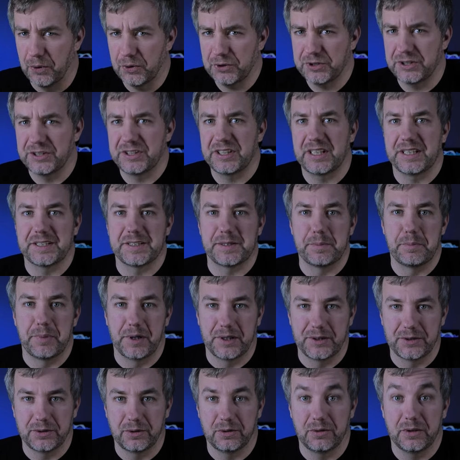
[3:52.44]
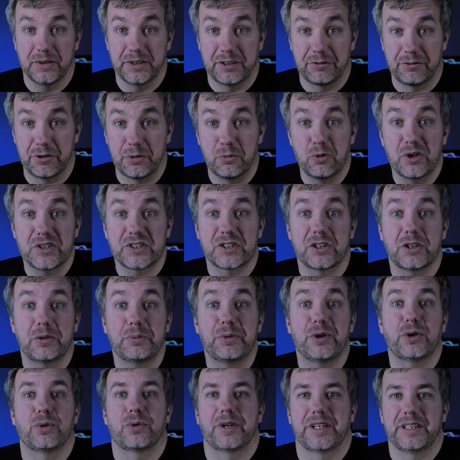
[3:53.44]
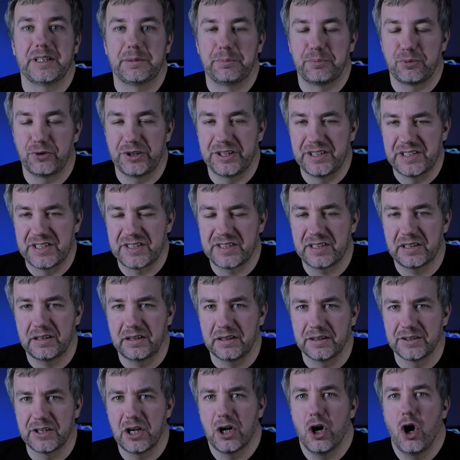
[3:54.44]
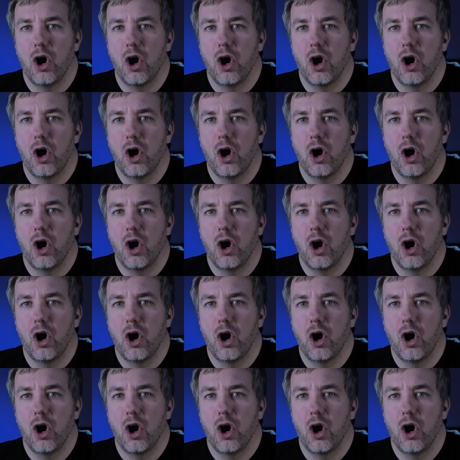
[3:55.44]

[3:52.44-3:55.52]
bought it as a bundle, the firmware is going to be already pre-installed.